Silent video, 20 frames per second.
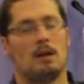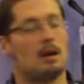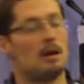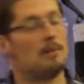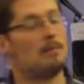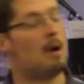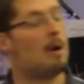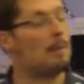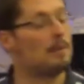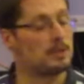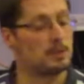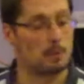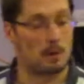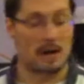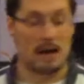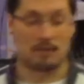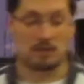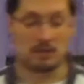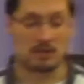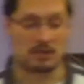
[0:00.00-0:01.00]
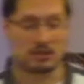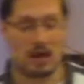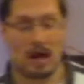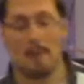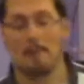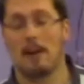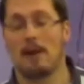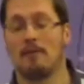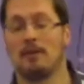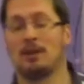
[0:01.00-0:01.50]
There are moments where I have to
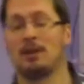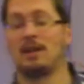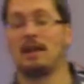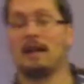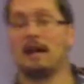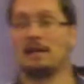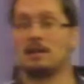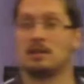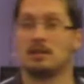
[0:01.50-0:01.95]
stop everything.